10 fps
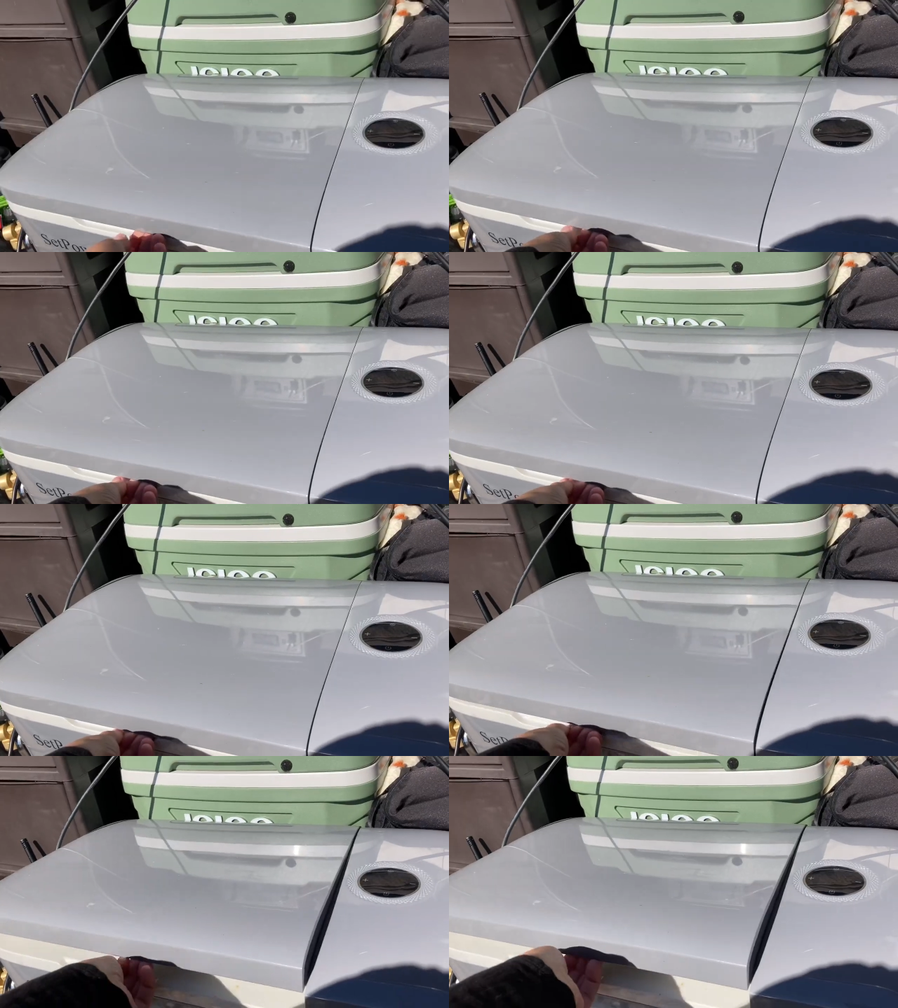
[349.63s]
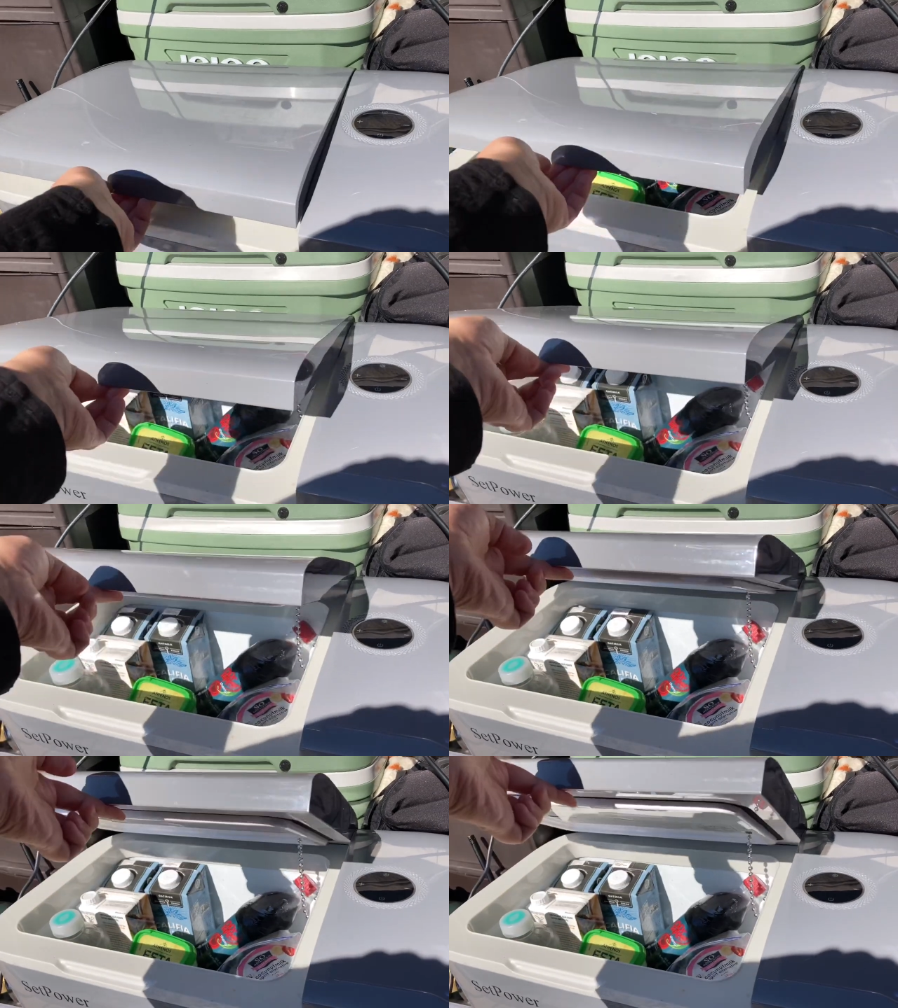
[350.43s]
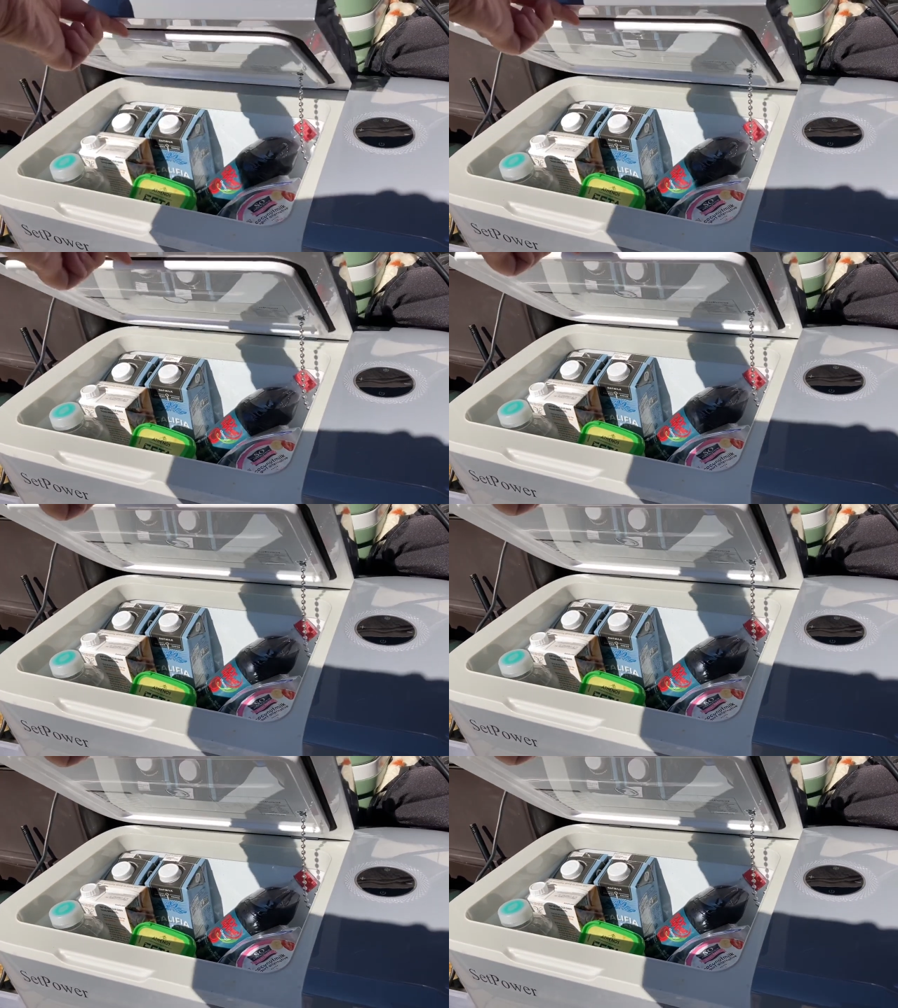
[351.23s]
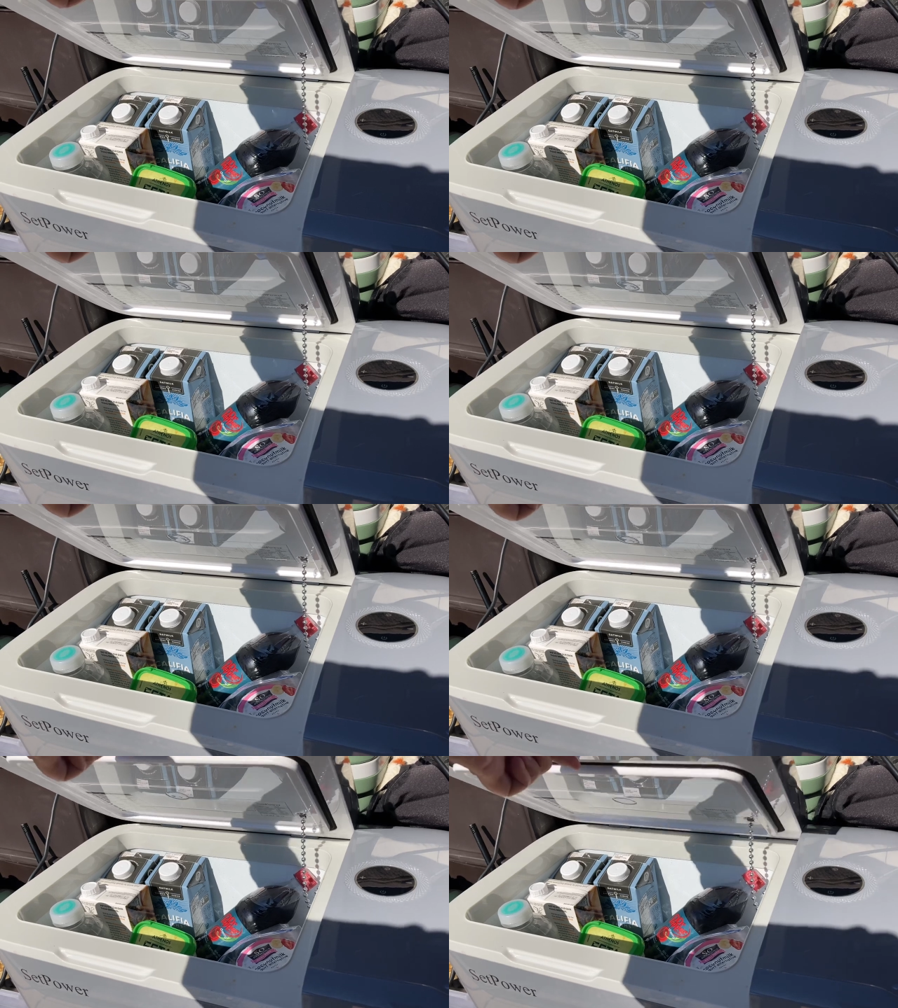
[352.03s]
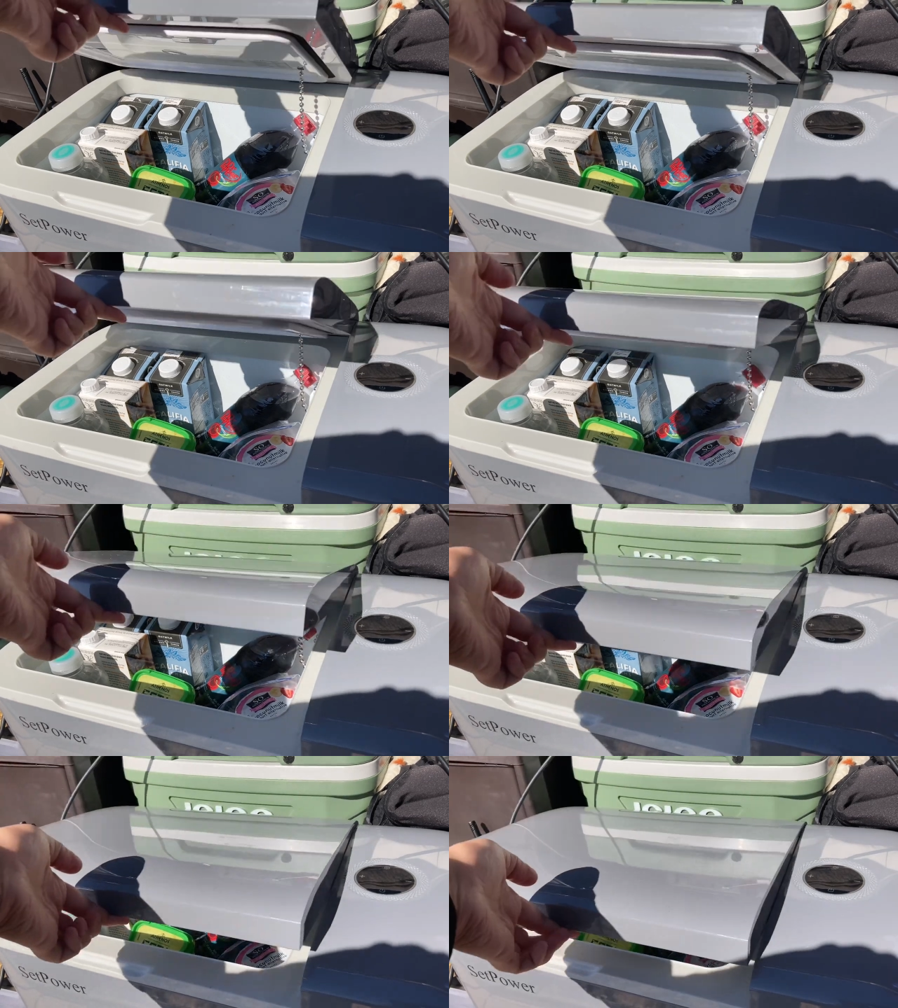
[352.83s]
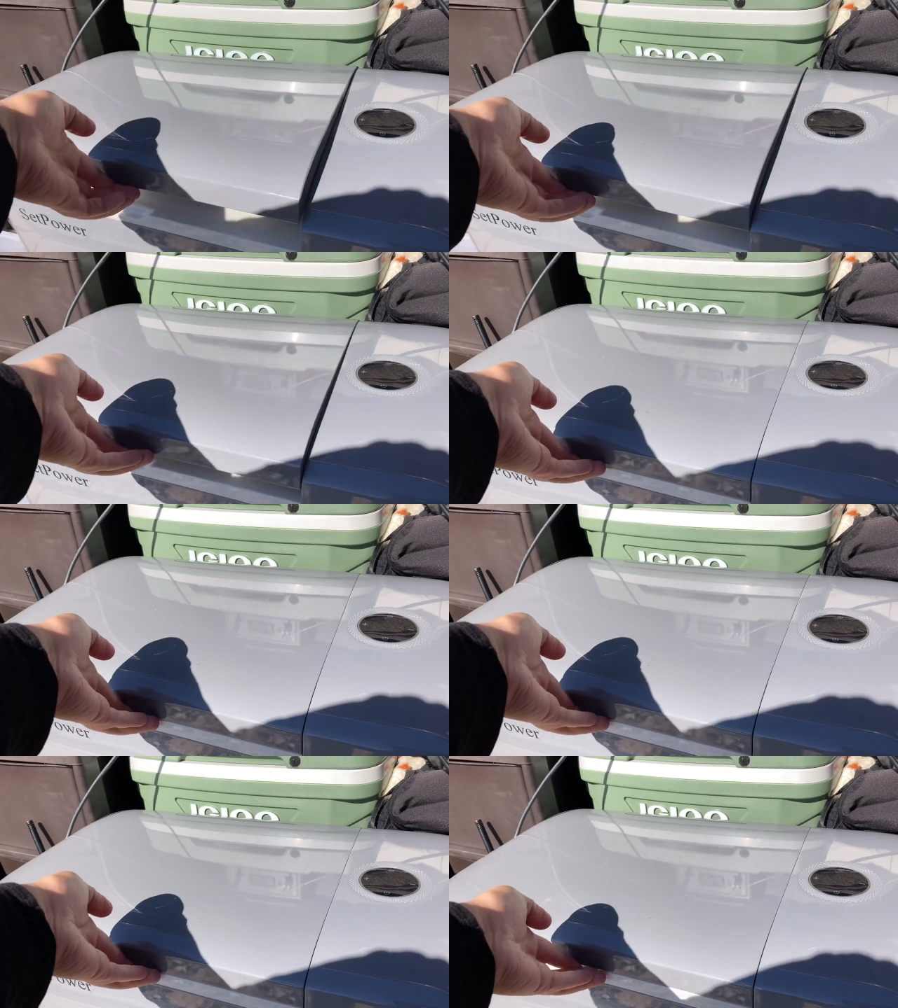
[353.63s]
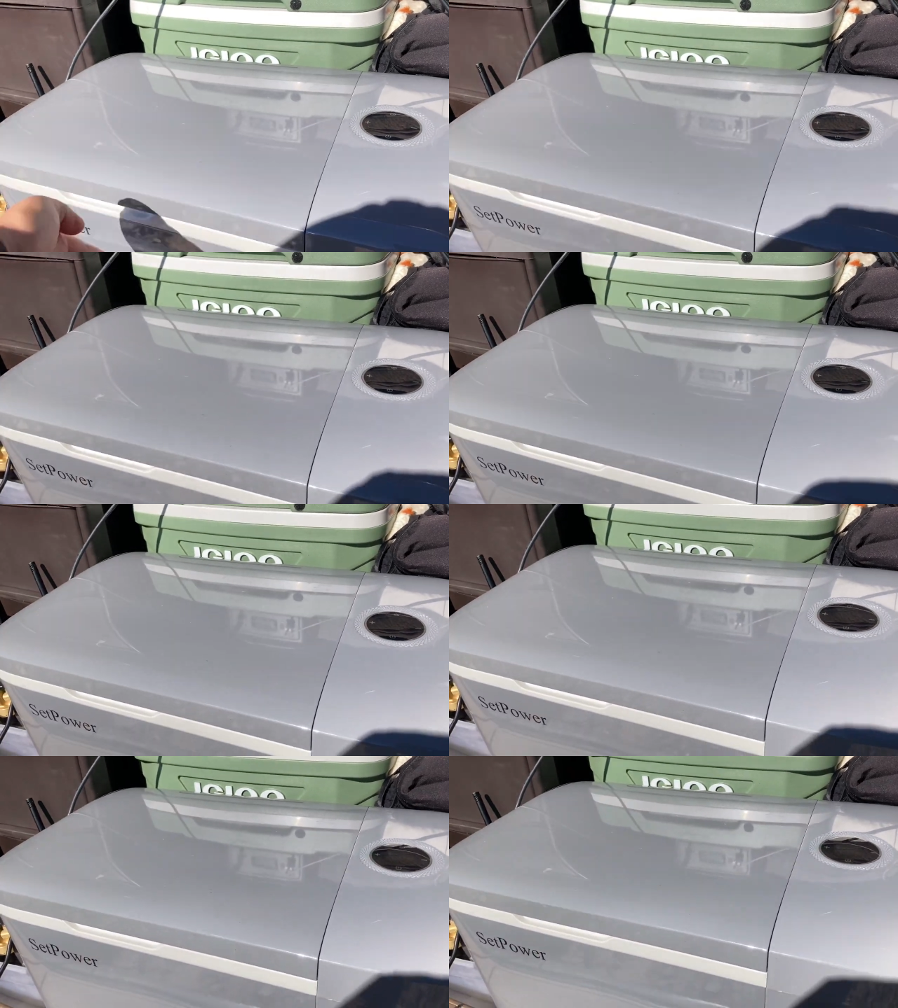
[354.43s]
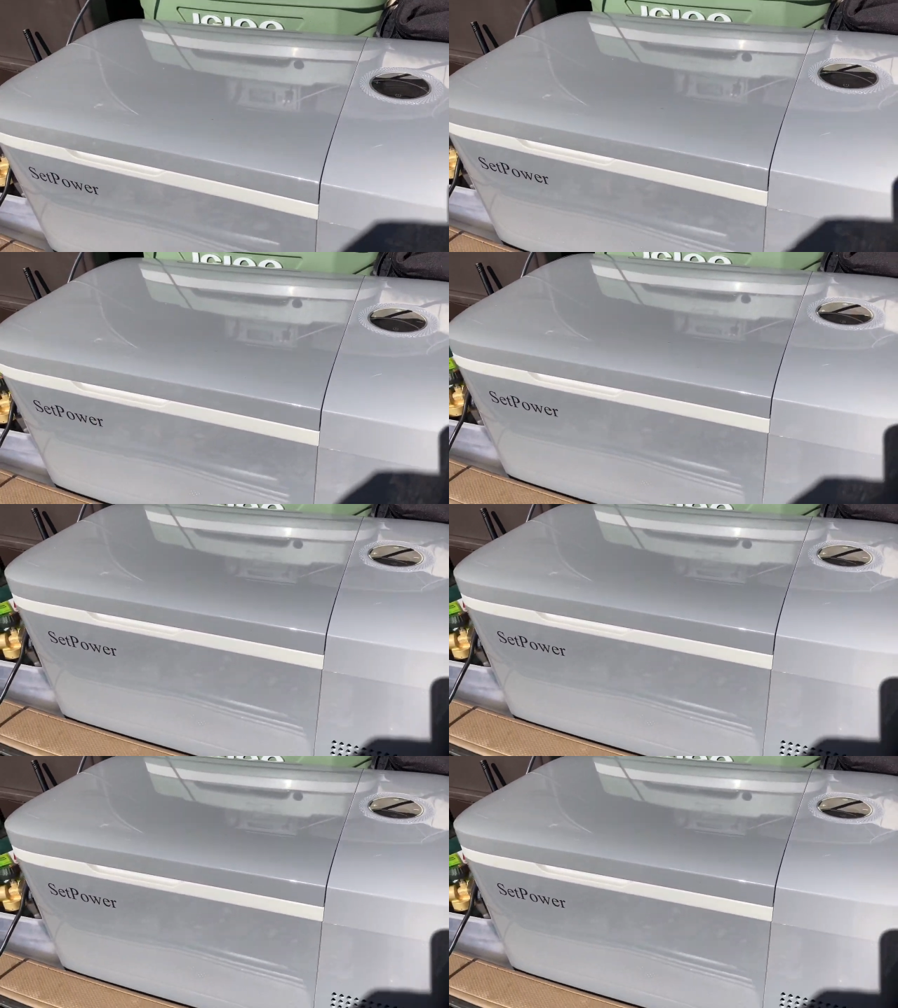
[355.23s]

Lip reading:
[unreadable: no face in view]